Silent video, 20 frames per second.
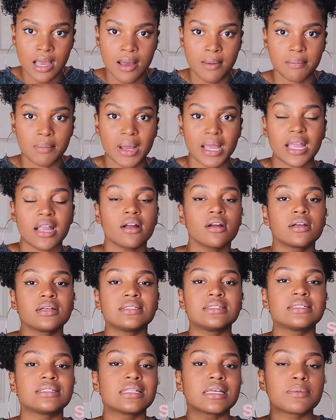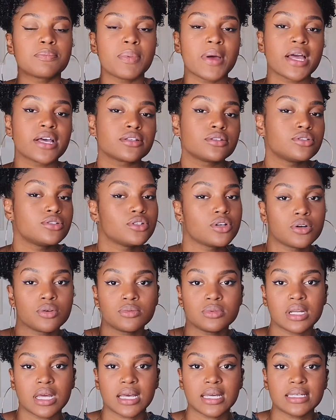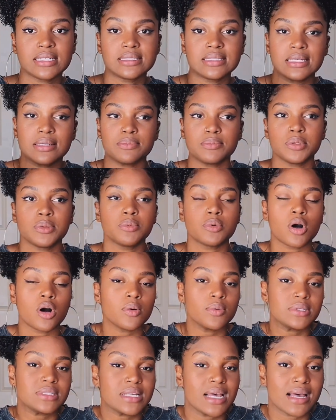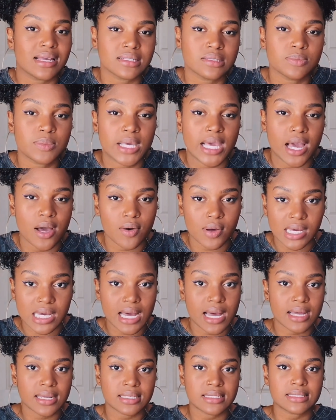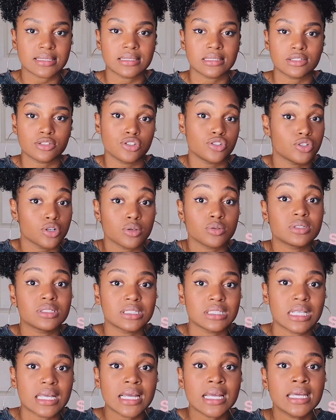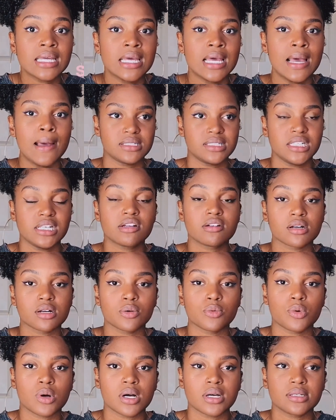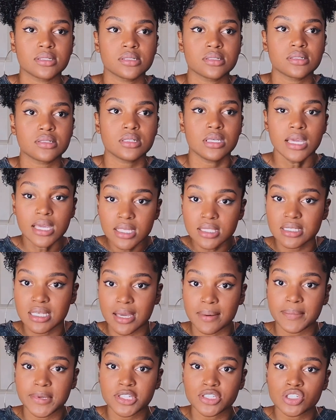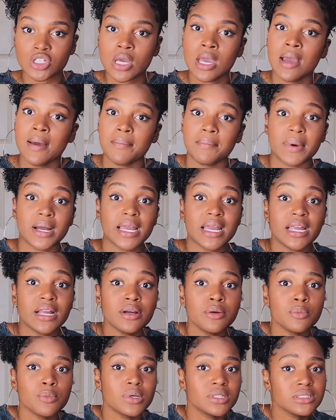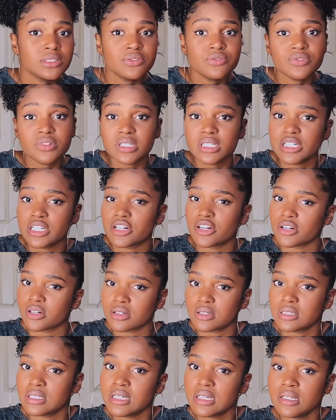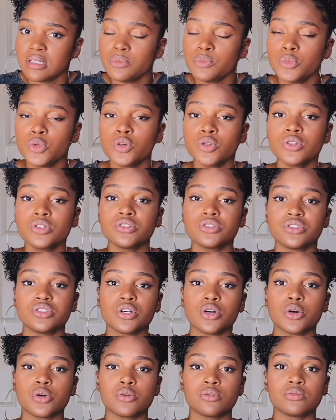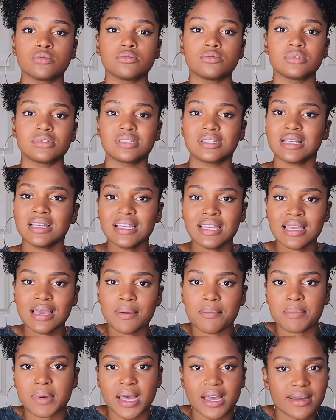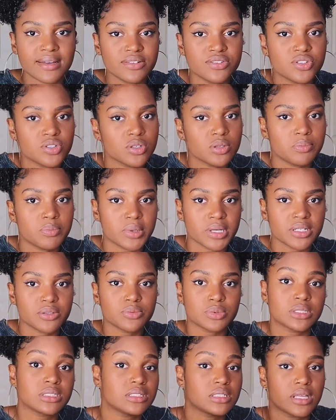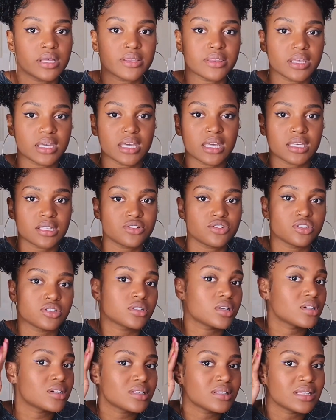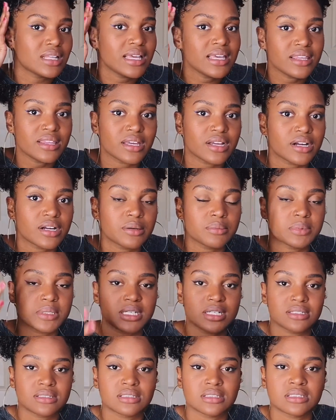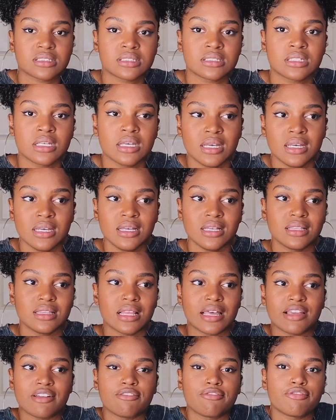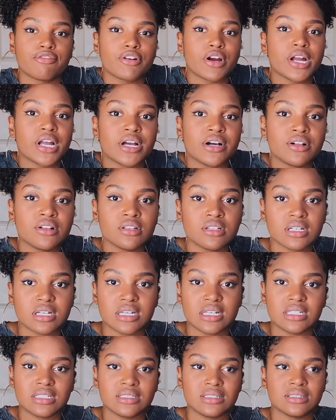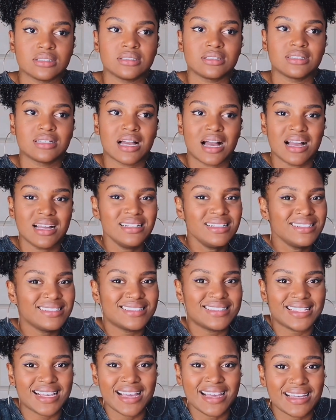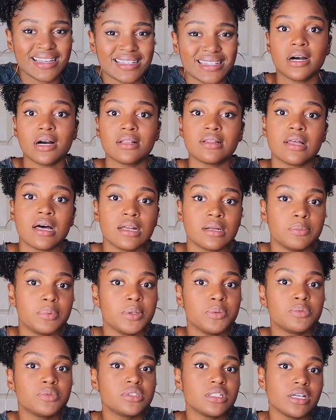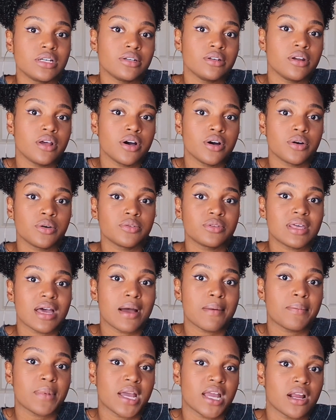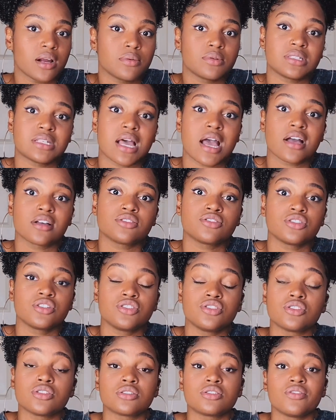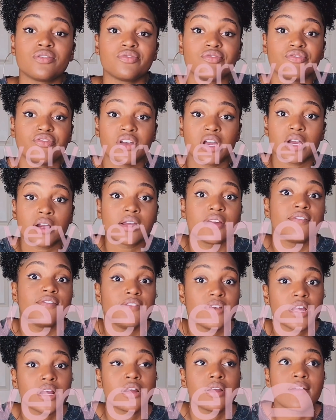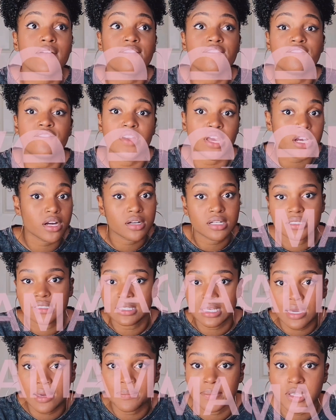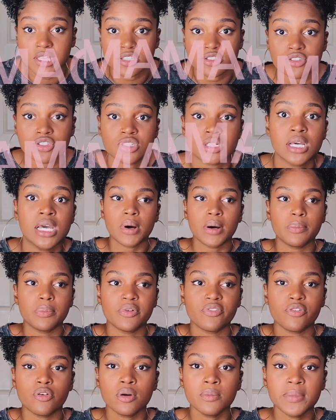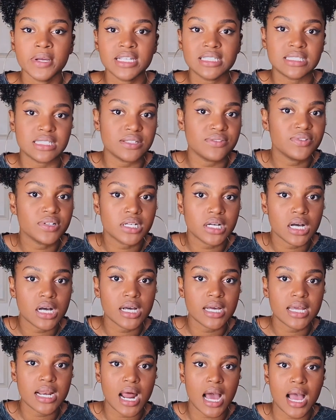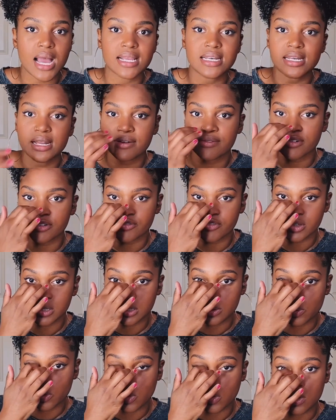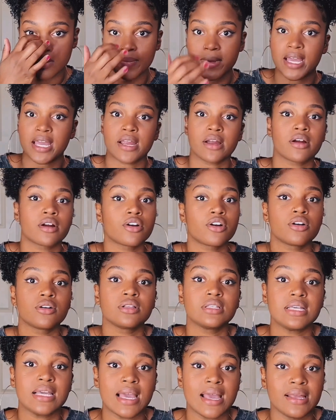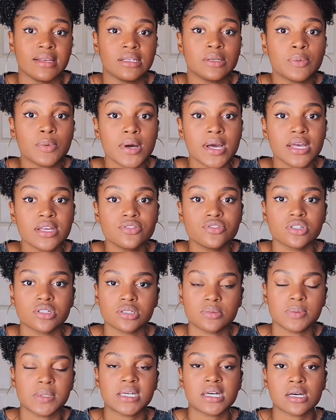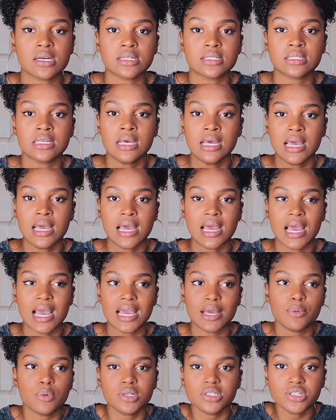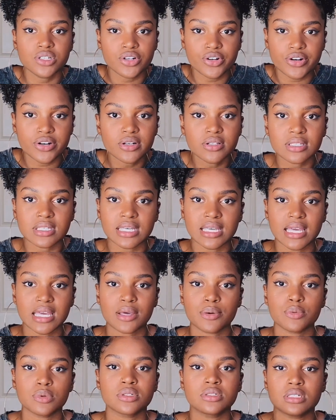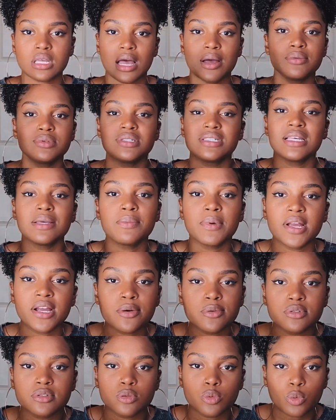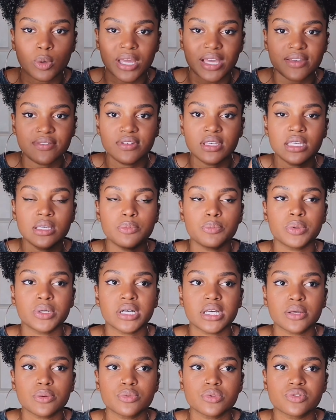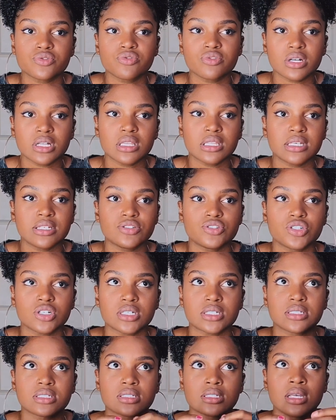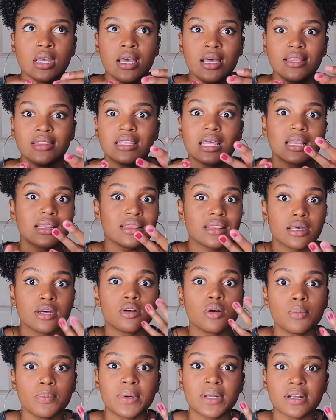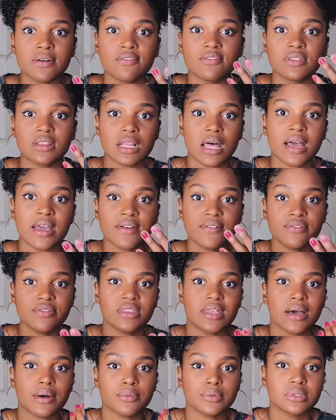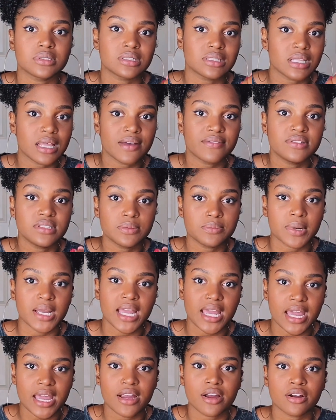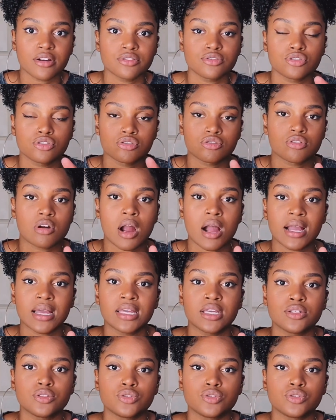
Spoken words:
My hair could slick back so nice and people always ask me how I got it so slick. The secret was heat damage. My hair wasn't really curly anymore, so slicking it back into a bun was nothing. It's just gonna lay there because it's like frail and kind of dead. A lot of people didn't know that my hair was actually just very, very, very damaged. But before my diva cut, I never really wore my hair curly anyway, just because it wasn't curly. It was, I would say my hair was wavy, but it was really just the little bit of life that was left in my hair trying